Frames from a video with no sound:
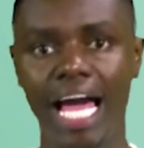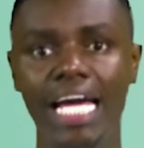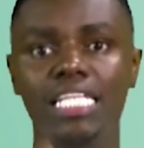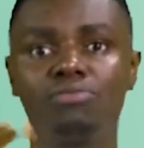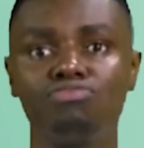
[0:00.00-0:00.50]

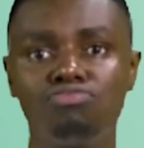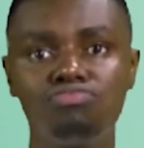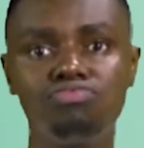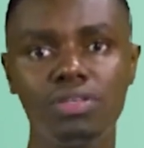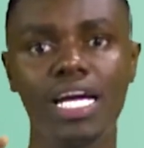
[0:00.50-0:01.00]

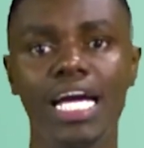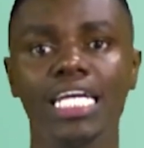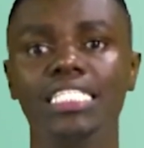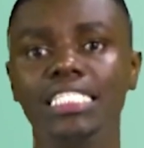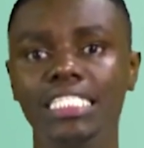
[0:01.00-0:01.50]
excellence in
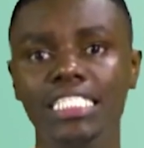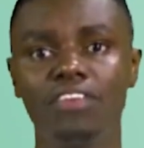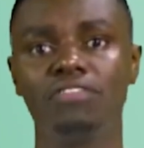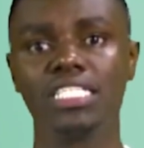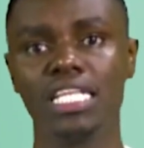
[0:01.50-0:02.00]
service
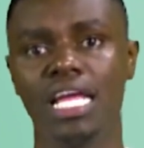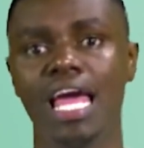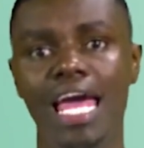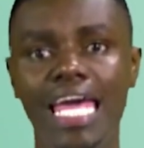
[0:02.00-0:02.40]
delivery.